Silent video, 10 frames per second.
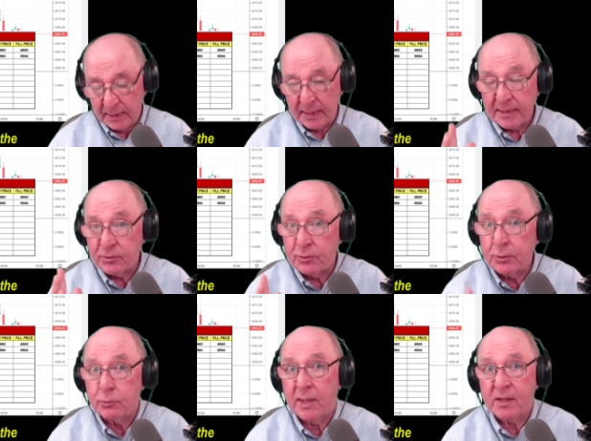And I
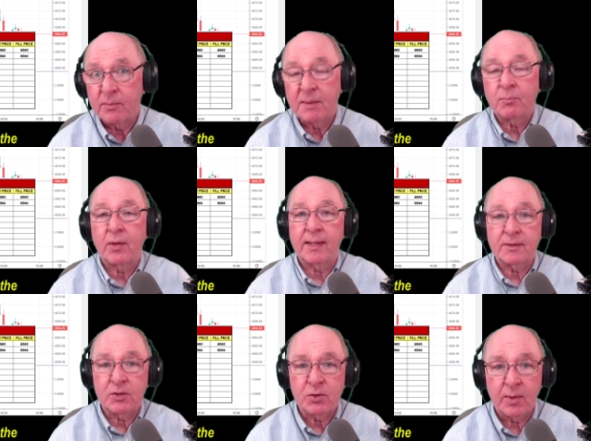do recommend
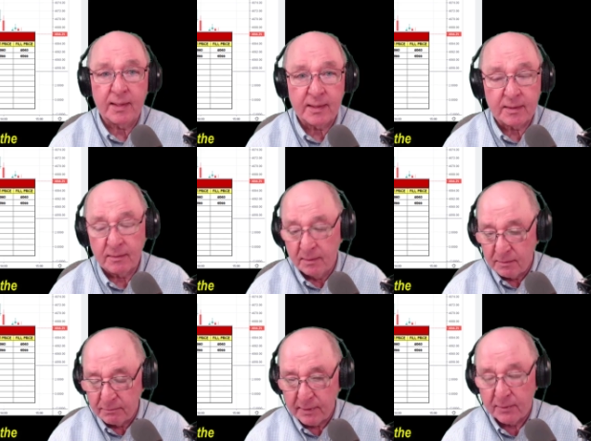practice trading
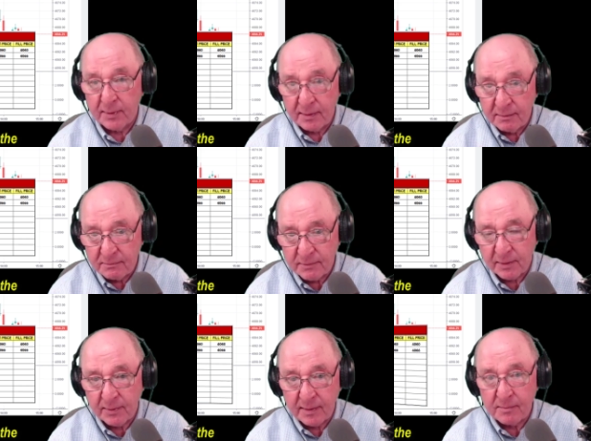very,
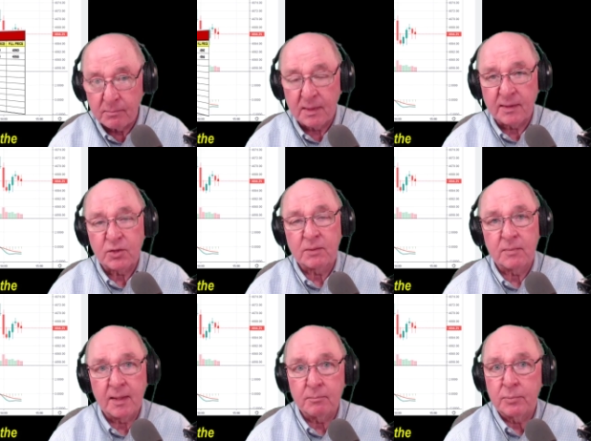very much. In
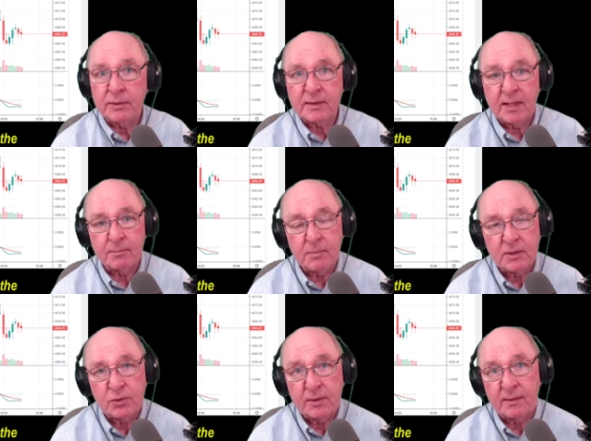my book, I
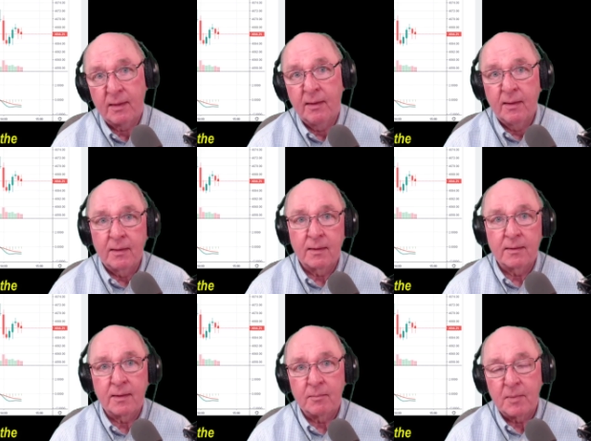mention
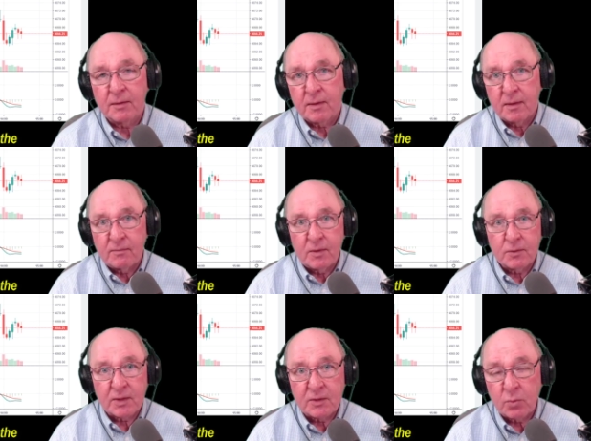a method of
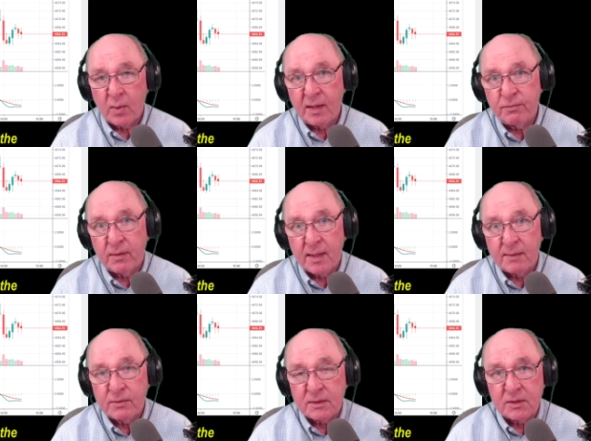using
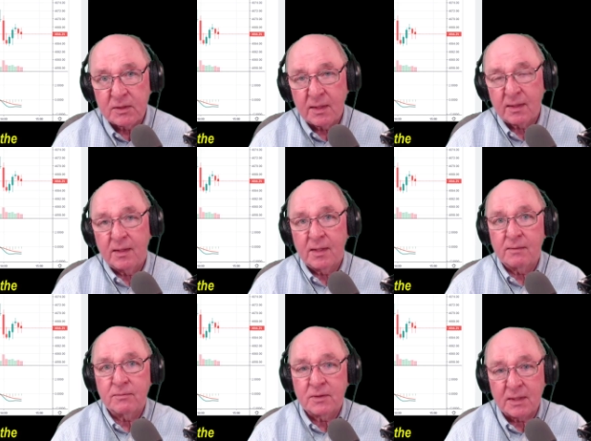25
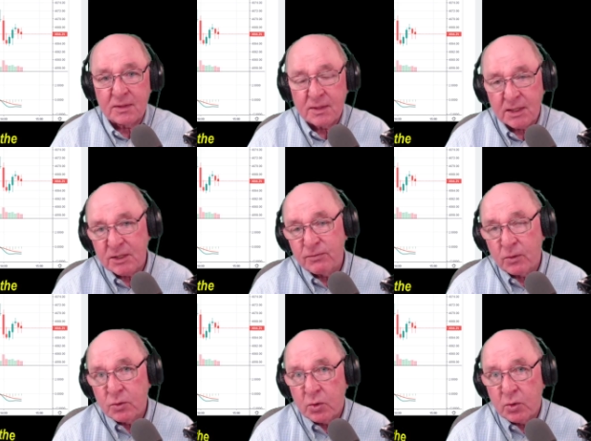consecutive successful